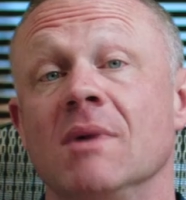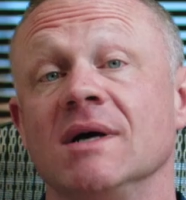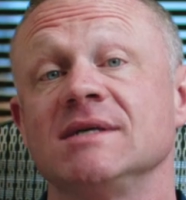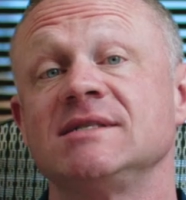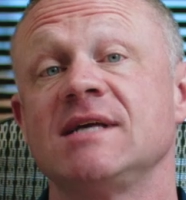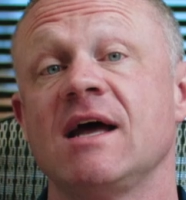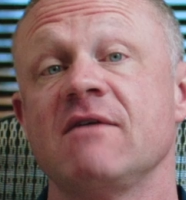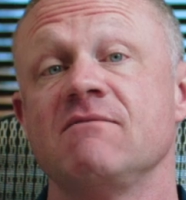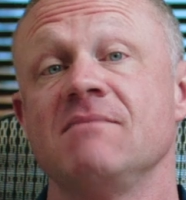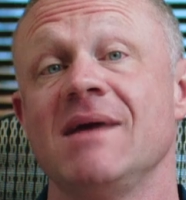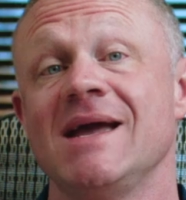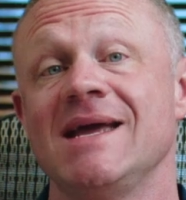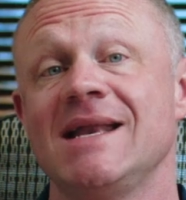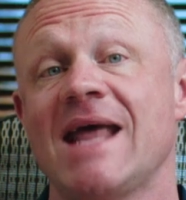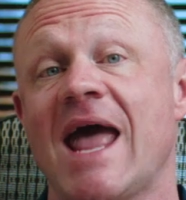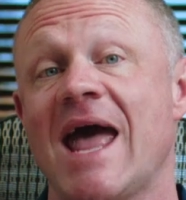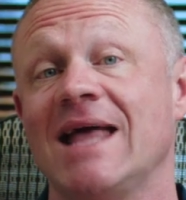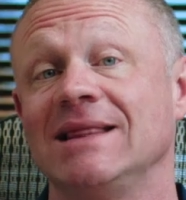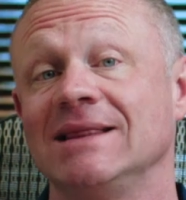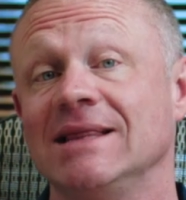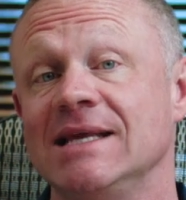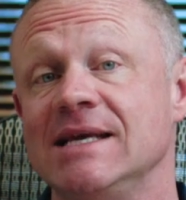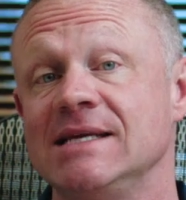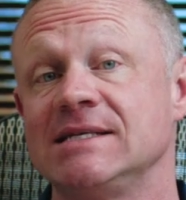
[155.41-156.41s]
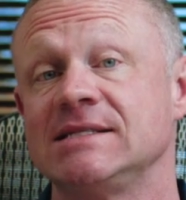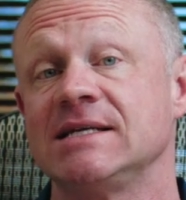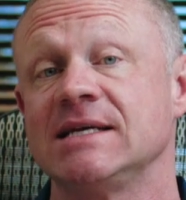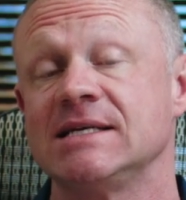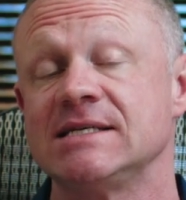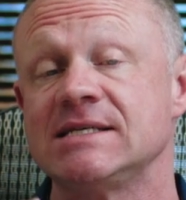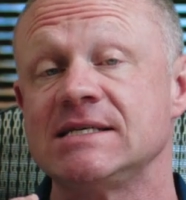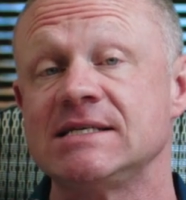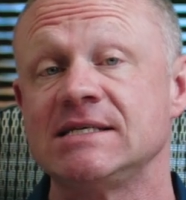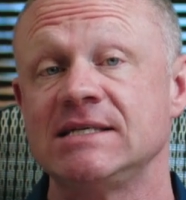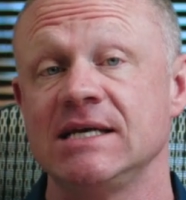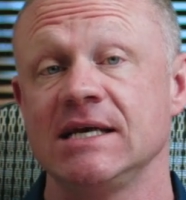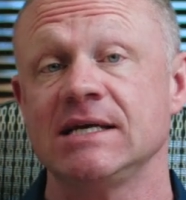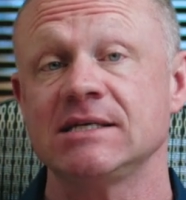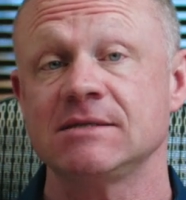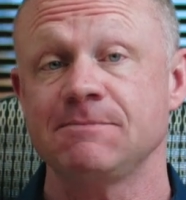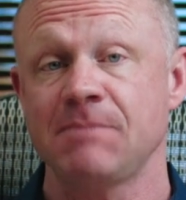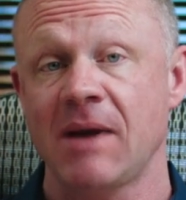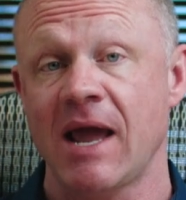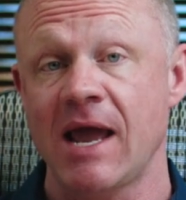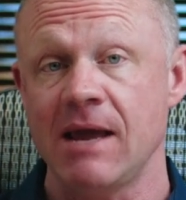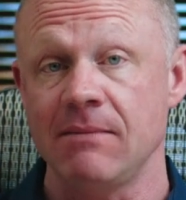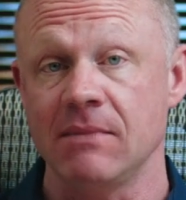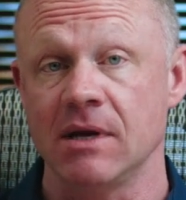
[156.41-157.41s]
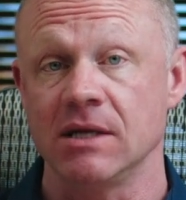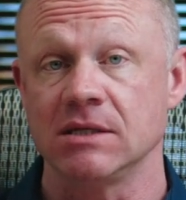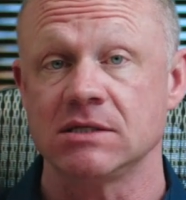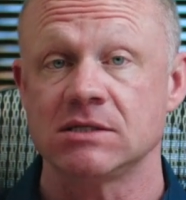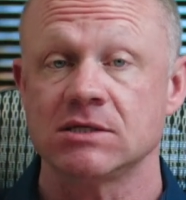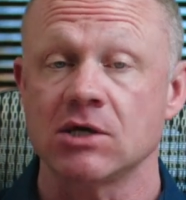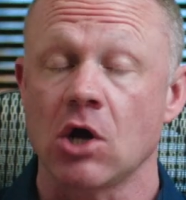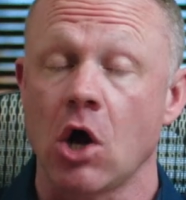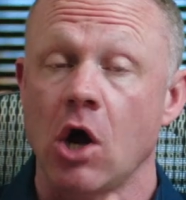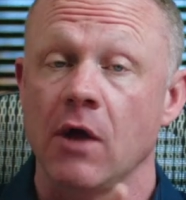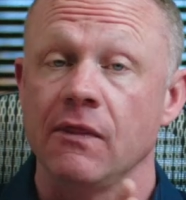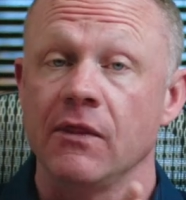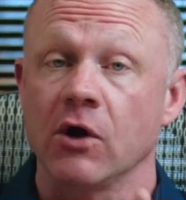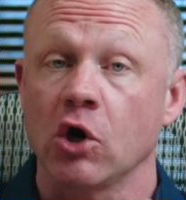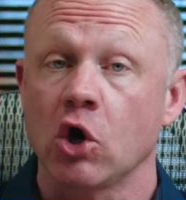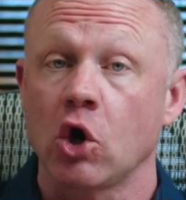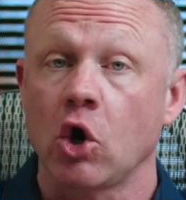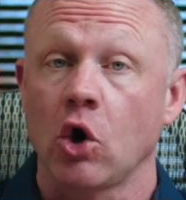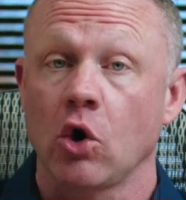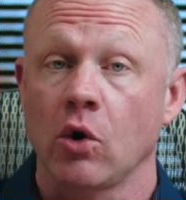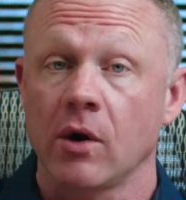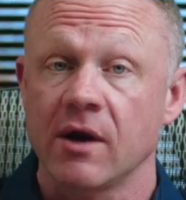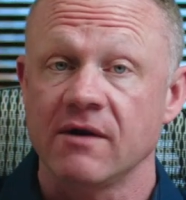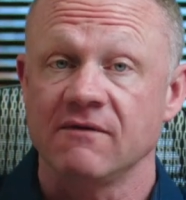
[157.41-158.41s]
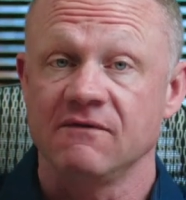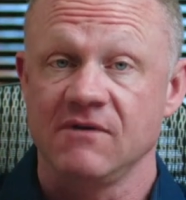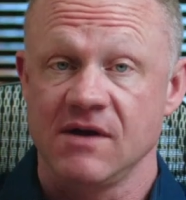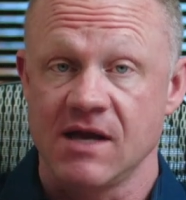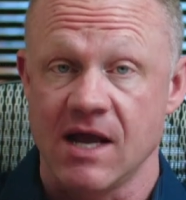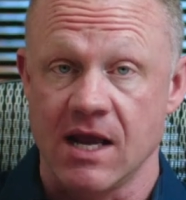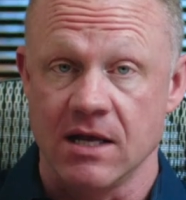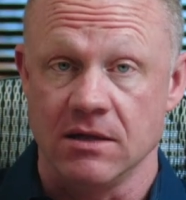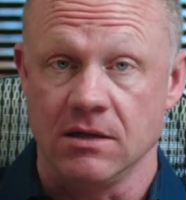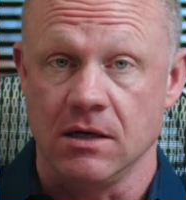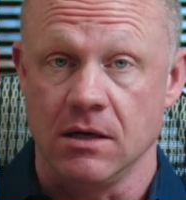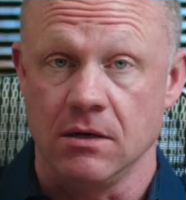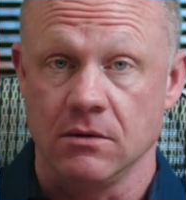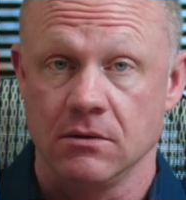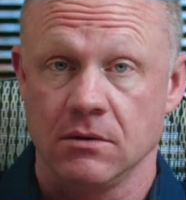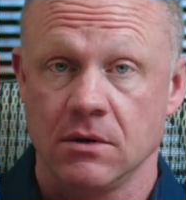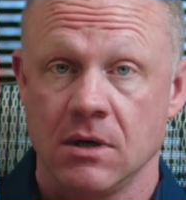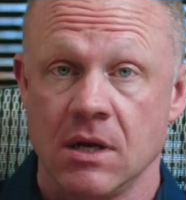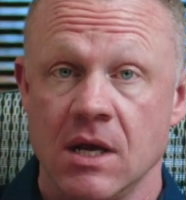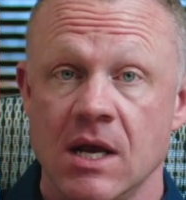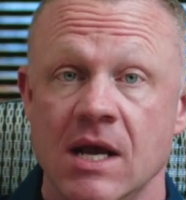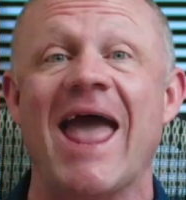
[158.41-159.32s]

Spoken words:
must have made at least 6 payments on the current VA loan,